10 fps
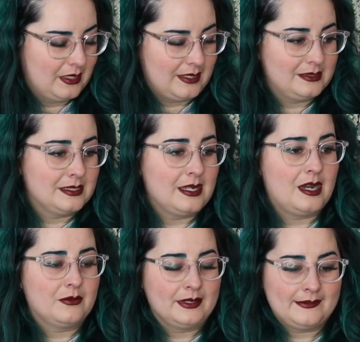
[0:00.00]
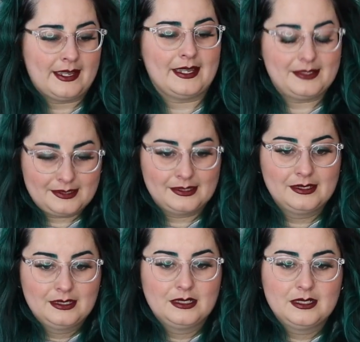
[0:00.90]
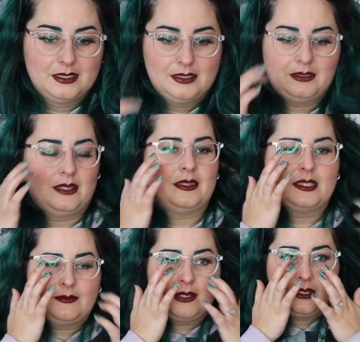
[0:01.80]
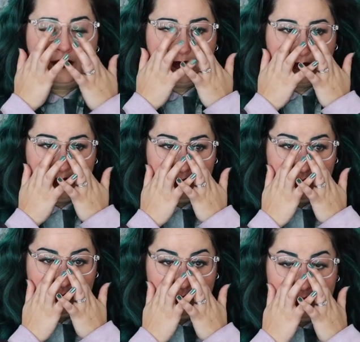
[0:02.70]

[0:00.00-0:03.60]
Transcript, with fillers: I did not realize that this video was going to,